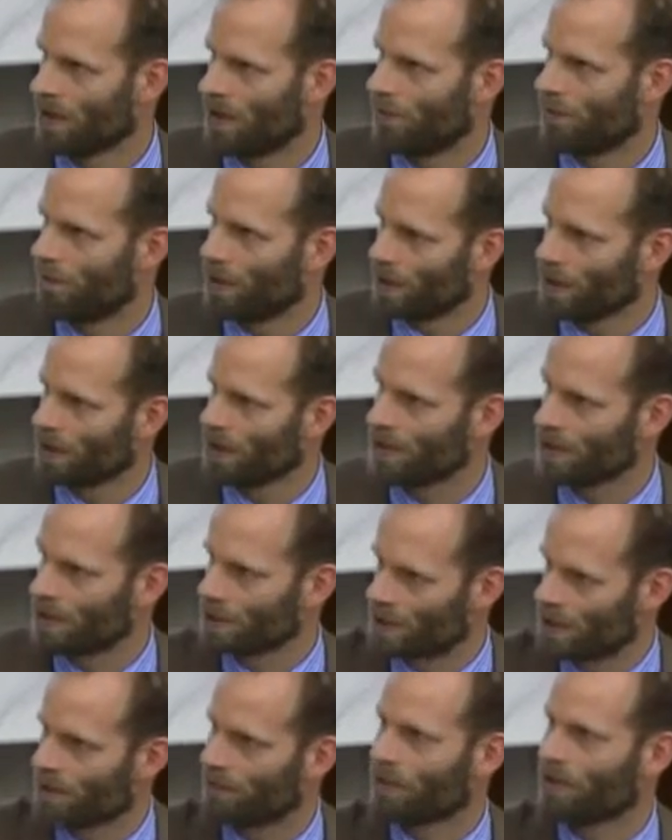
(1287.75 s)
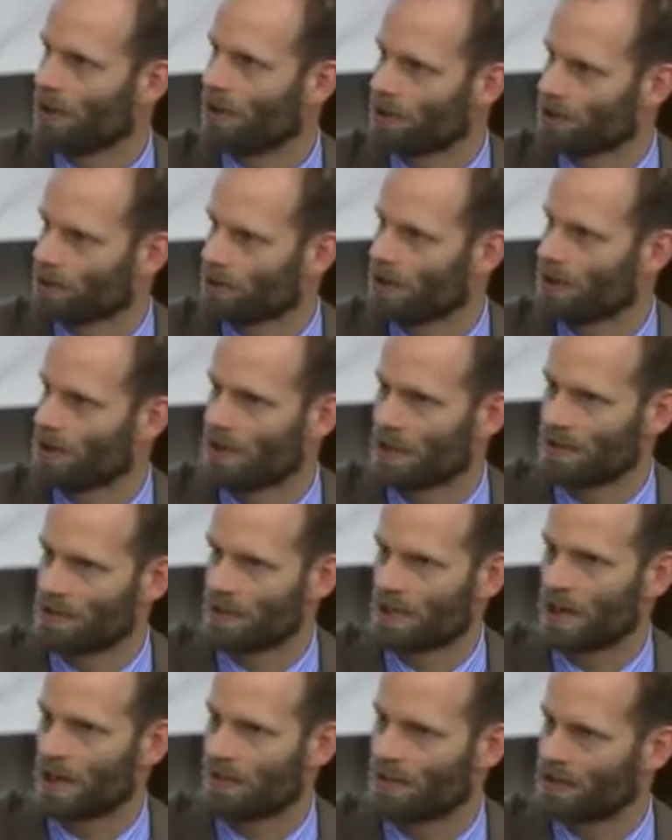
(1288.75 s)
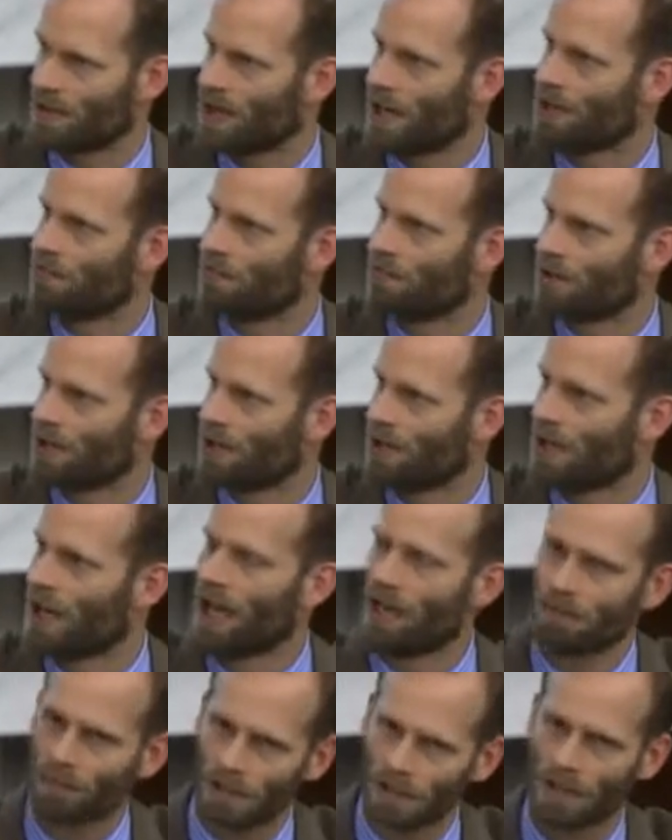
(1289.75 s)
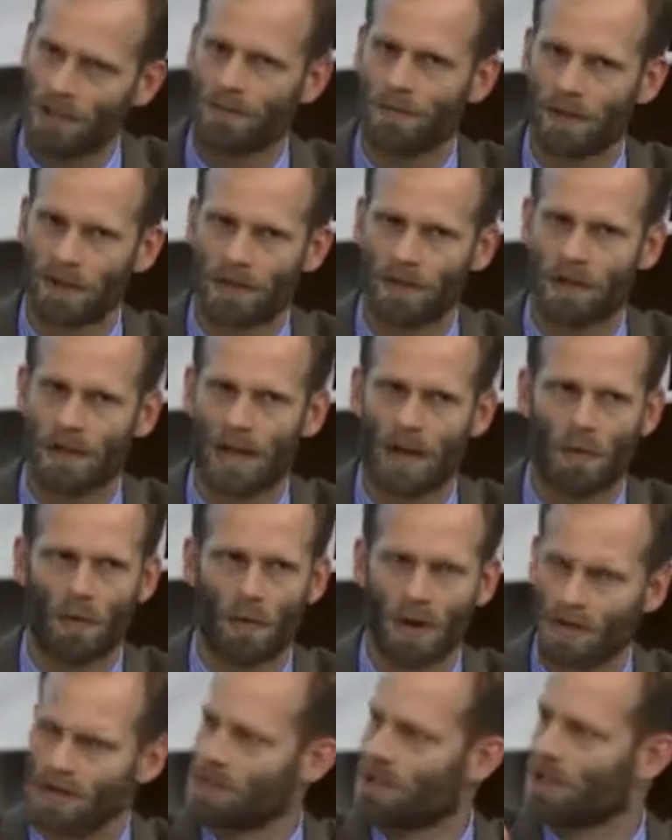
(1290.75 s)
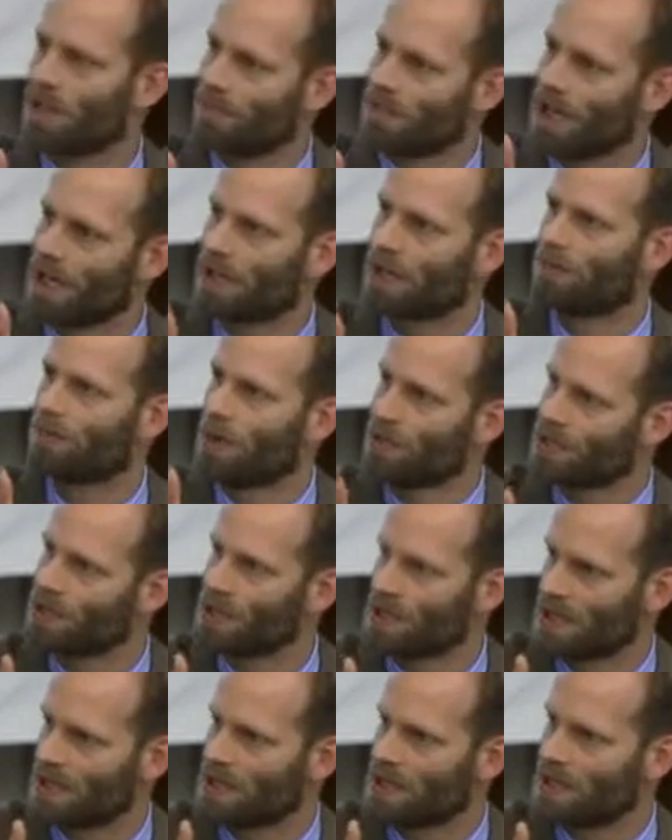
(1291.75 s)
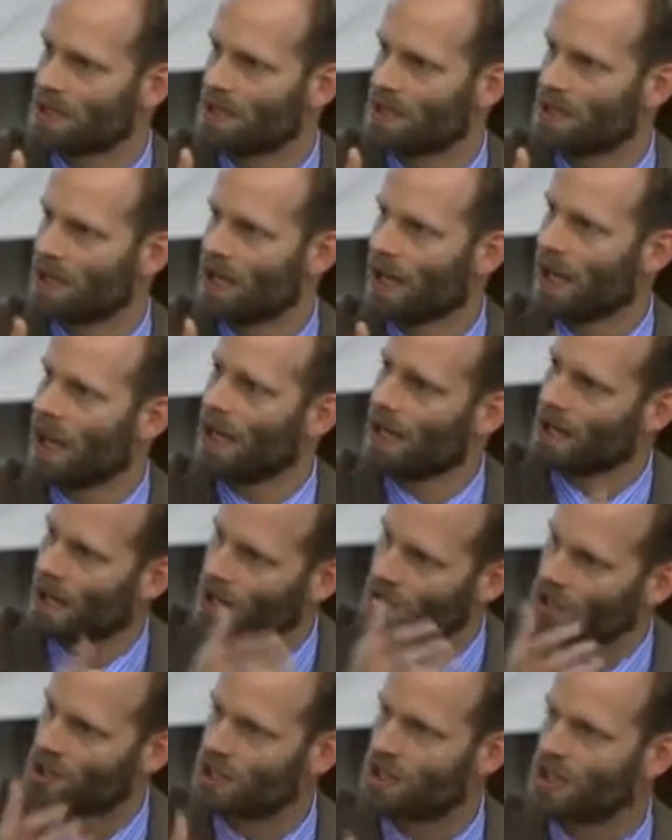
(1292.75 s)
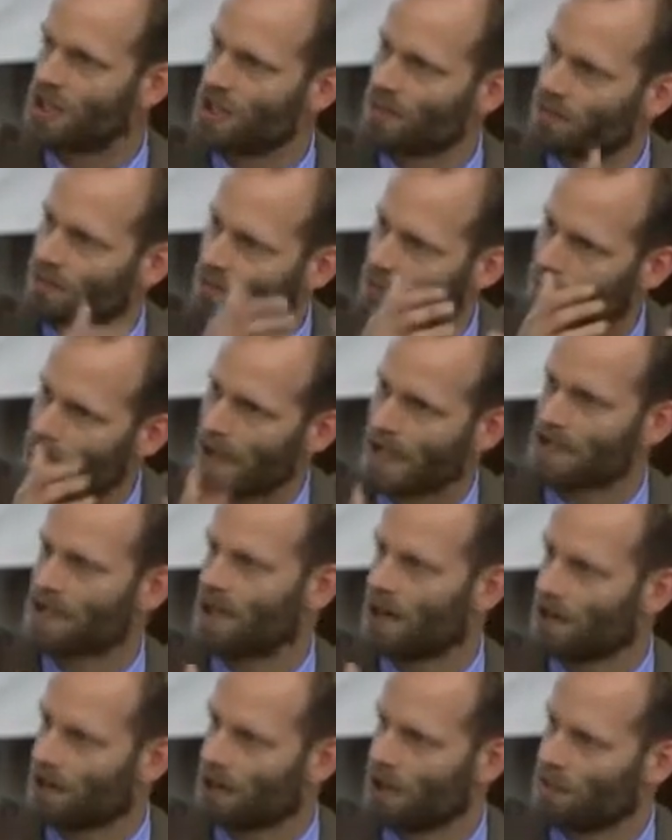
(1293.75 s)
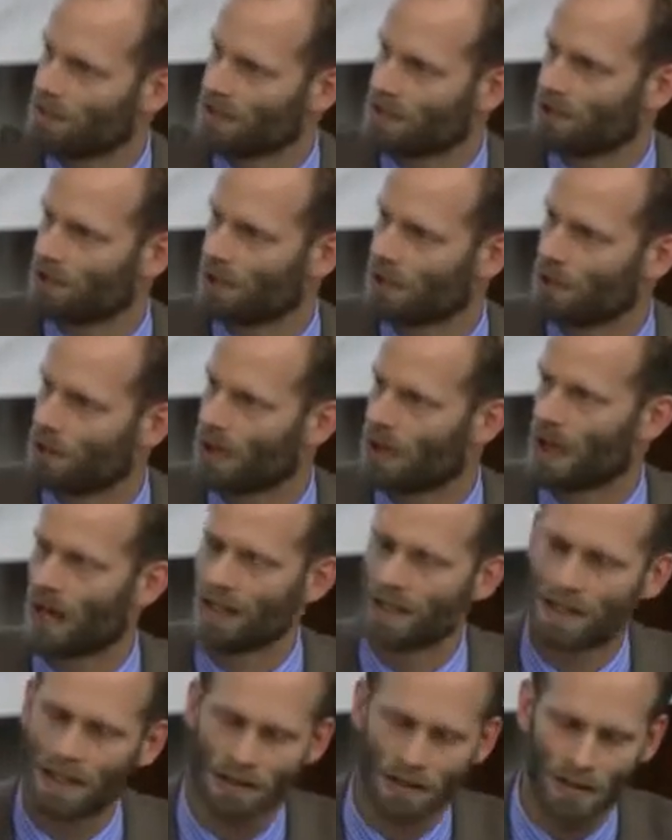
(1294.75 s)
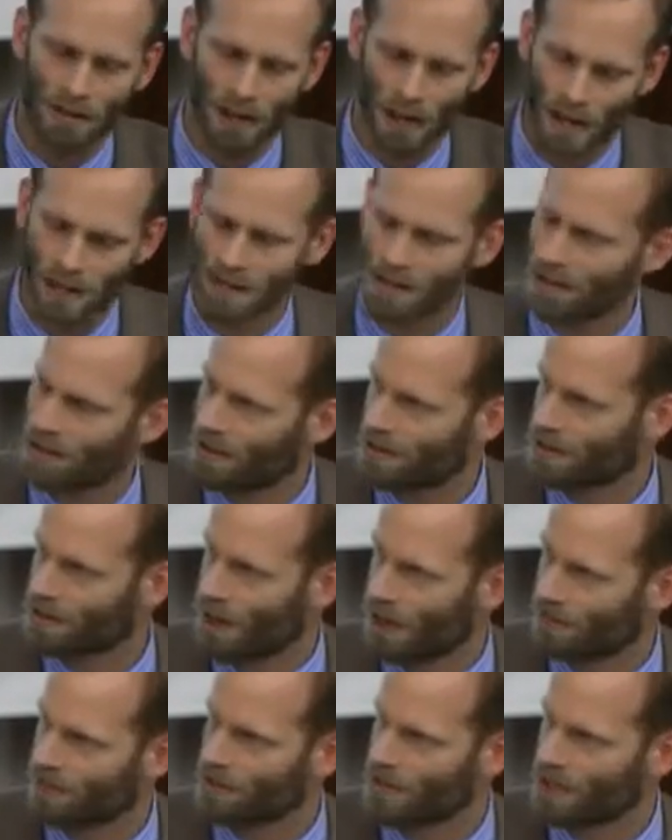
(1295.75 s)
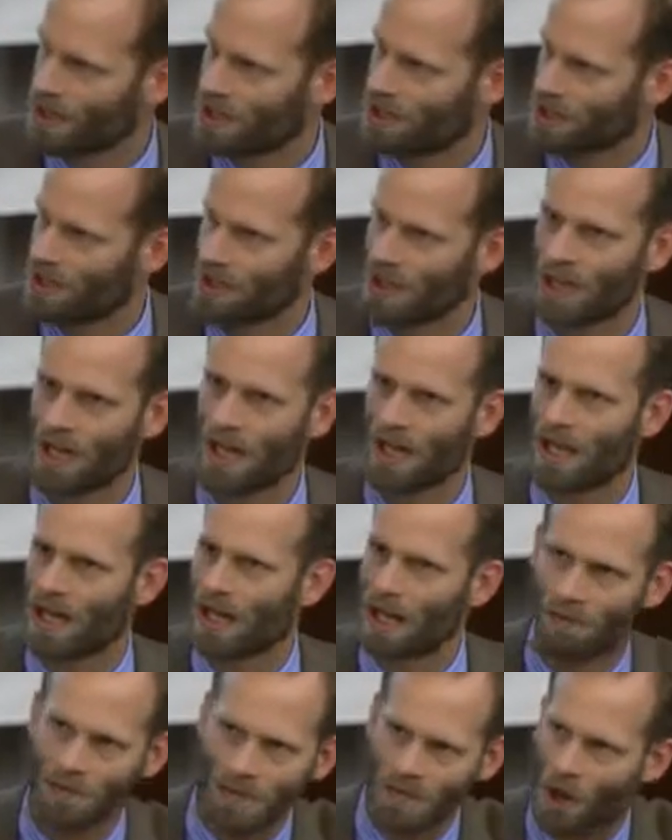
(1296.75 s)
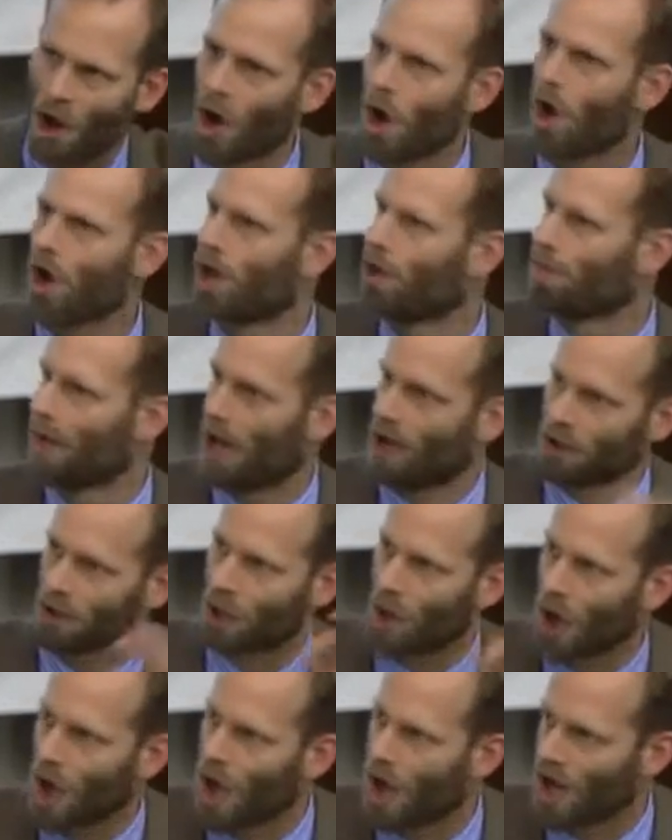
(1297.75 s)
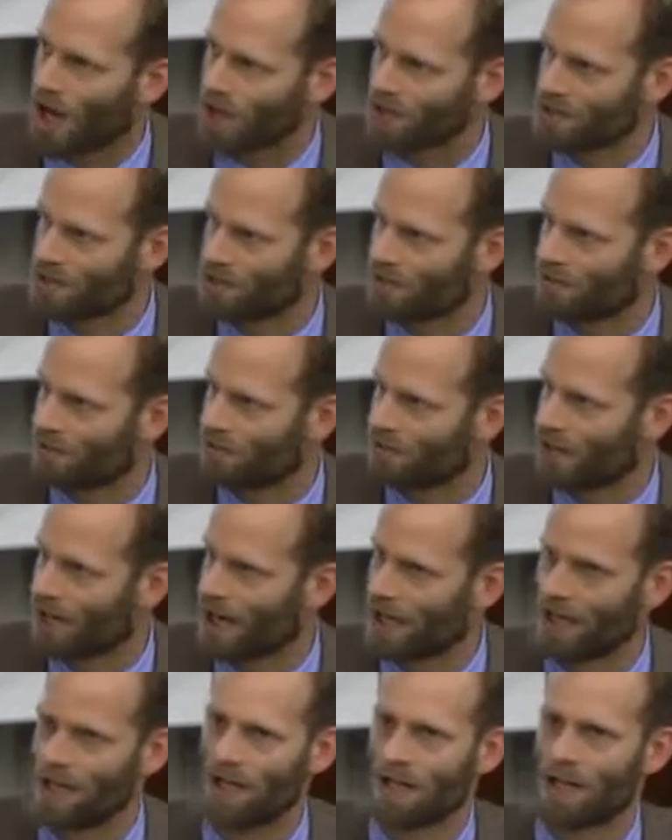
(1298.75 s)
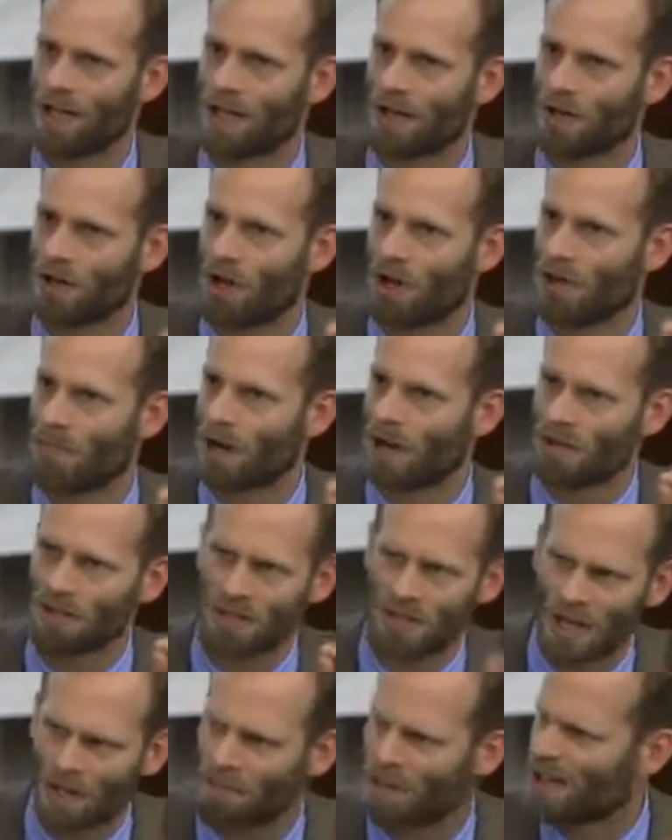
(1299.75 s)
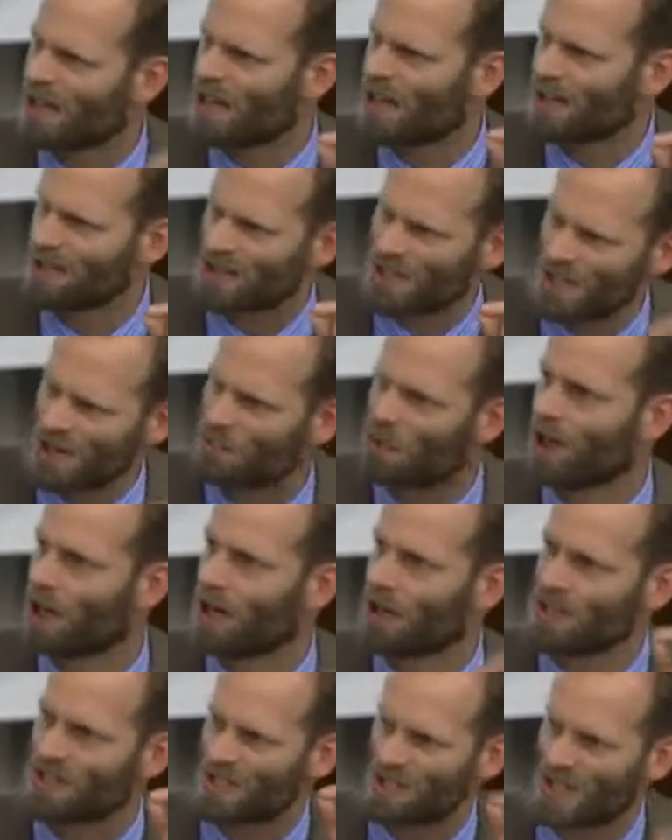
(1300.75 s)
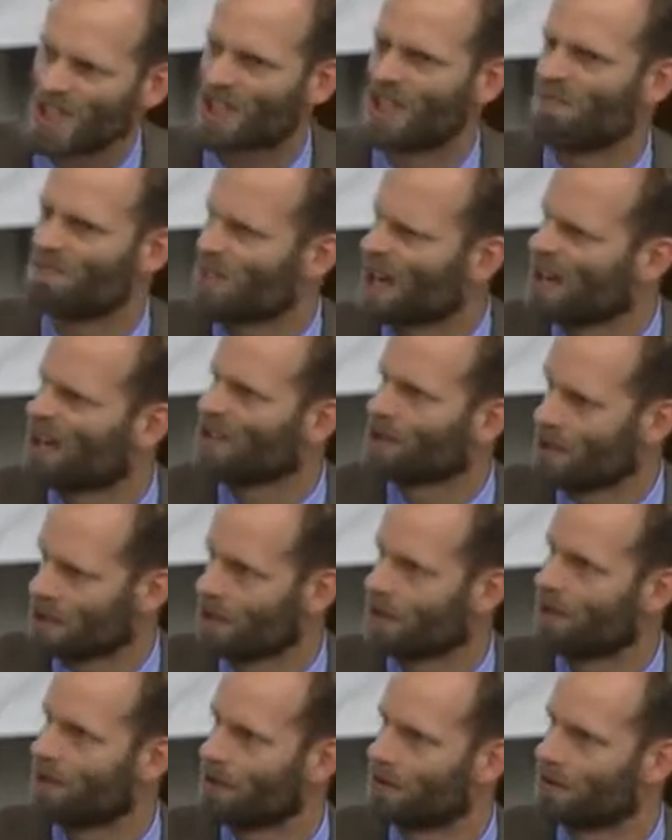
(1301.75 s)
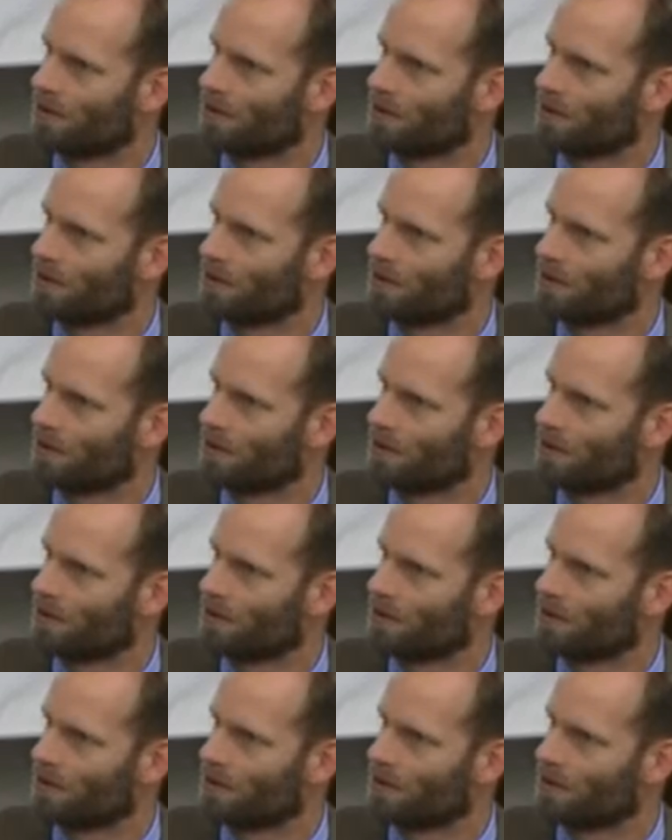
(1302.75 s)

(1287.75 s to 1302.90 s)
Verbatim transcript: of putting those different alternatives on the table and really figuring out what's going to make the most sense and achieve the best outcomes that we want. I think lost in this conversation, it was all about cost, right? It's all about somebody else somewhere else getting a better deal.